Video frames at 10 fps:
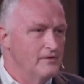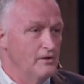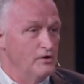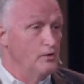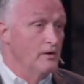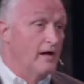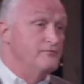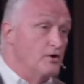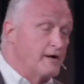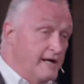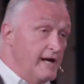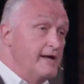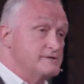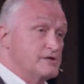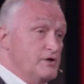you, you love your
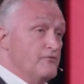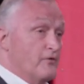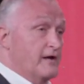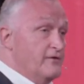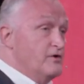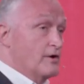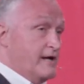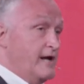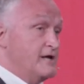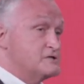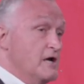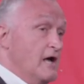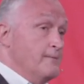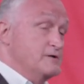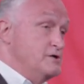kids and you forgive your kids,
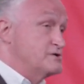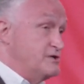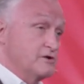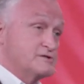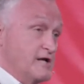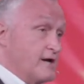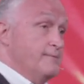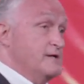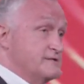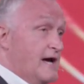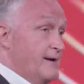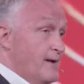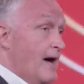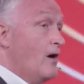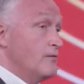but you still stick them in
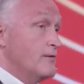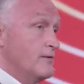timeout.